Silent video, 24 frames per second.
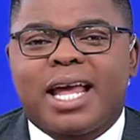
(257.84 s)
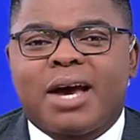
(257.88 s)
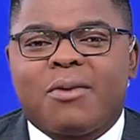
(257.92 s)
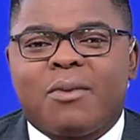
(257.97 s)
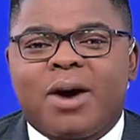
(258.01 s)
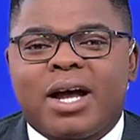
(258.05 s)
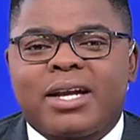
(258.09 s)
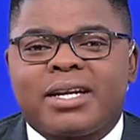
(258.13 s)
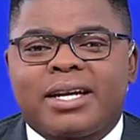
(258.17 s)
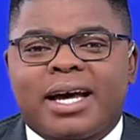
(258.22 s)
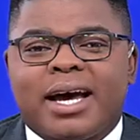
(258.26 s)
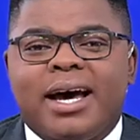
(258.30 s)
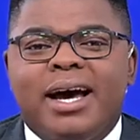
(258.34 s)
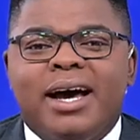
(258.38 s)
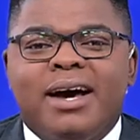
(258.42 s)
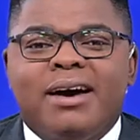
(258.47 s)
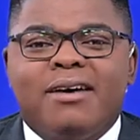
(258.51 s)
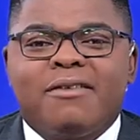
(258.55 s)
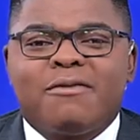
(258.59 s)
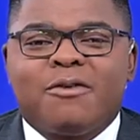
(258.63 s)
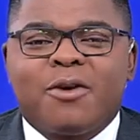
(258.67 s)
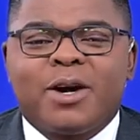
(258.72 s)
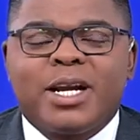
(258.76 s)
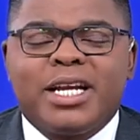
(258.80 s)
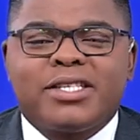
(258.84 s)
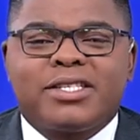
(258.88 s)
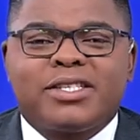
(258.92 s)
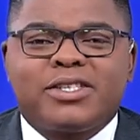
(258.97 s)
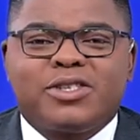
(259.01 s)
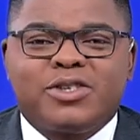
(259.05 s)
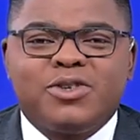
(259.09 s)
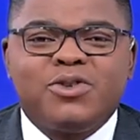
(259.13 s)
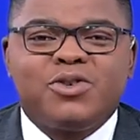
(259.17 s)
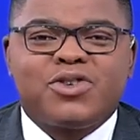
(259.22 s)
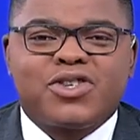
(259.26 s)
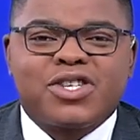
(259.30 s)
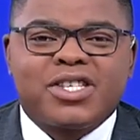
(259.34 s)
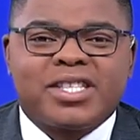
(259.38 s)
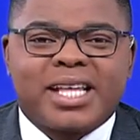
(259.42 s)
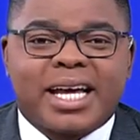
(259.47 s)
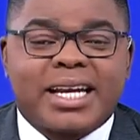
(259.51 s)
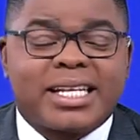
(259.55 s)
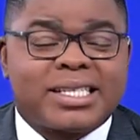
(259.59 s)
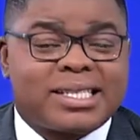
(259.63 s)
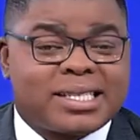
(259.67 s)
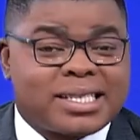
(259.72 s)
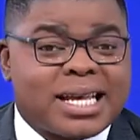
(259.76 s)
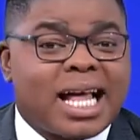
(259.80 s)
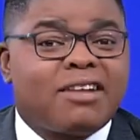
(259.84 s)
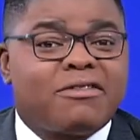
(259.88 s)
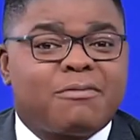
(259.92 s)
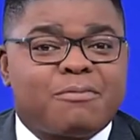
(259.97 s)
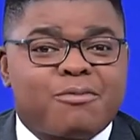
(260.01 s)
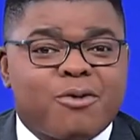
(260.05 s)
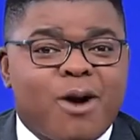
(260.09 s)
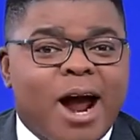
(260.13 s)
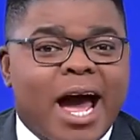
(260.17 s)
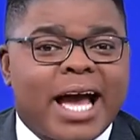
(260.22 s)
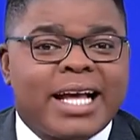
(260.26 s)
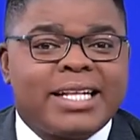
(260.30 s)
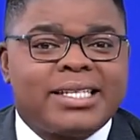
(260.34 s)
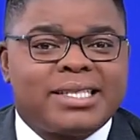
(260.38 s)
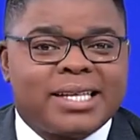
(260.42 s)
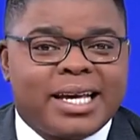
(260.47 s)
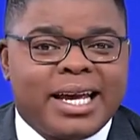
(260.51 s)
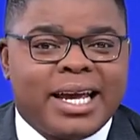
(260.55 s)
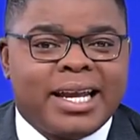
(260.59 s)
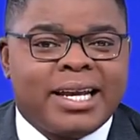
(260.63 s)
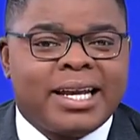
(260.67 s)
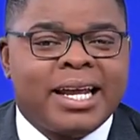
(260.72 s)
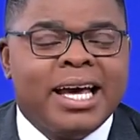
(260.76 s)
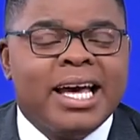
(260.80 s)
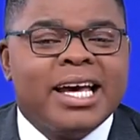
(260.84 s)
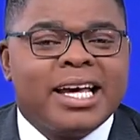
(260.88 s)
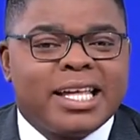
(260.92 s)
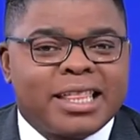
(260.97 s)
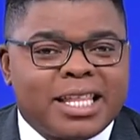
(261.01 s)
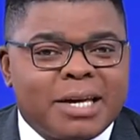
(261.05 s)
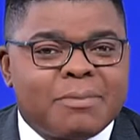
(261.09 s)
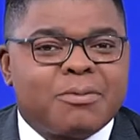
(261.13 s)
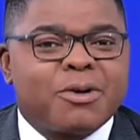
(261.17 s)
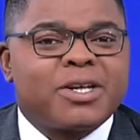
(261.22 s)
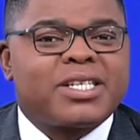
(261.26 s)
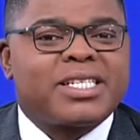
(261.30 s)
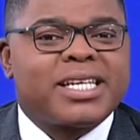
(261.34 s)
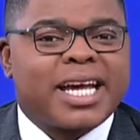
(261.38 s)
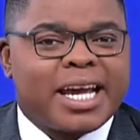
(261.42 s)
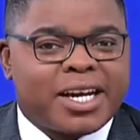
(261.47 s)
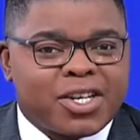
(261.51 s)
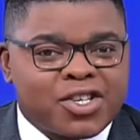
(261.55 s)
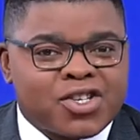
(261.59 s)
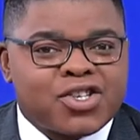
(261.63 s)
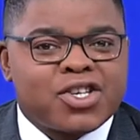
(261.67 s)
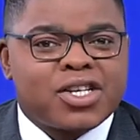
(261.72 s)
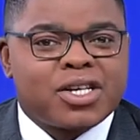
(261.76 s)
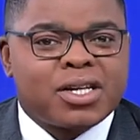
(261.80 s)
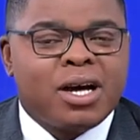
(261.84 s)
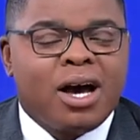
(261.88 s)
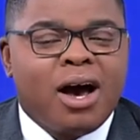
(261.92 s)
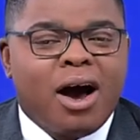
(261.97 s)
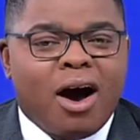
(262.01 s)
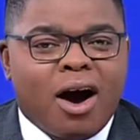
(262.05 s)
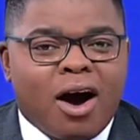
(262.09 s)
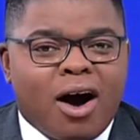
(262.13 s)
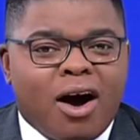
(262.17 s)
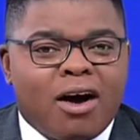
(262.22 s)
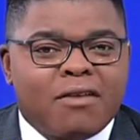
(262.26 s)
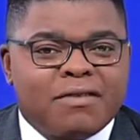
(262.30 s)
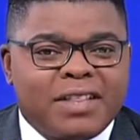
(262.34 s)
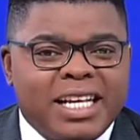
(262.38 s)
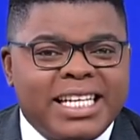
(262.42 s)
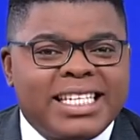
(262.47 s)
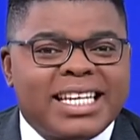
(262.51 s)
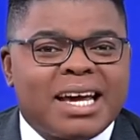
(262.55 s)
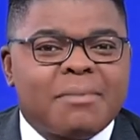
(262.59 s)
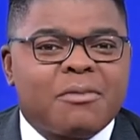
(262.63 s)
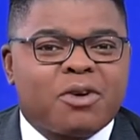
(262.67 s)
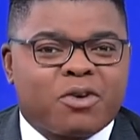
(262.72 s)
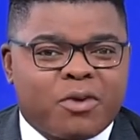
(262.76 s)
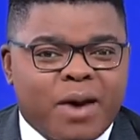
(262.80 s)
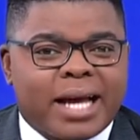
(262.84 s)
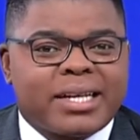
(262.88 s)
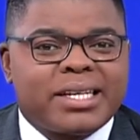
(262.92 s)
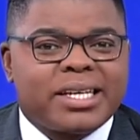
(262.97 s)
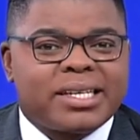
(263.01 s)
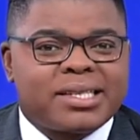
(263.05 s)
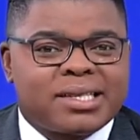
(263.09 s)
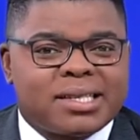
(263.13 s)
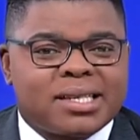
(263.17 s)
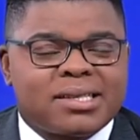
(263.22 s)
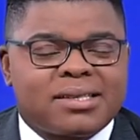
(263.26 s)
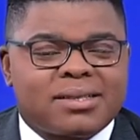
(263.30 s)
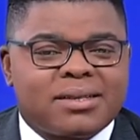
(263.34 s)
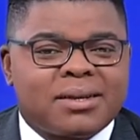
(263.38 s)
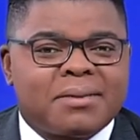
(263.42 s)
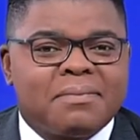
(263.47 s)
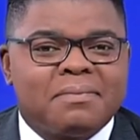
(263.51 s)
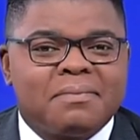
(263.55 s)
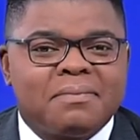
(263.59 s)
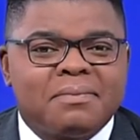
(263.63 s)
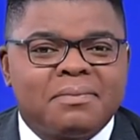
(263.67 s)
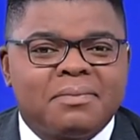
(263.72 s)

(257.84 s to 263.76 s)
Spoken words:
I wonder, for an institution that itself prides in the protection of the democratic system?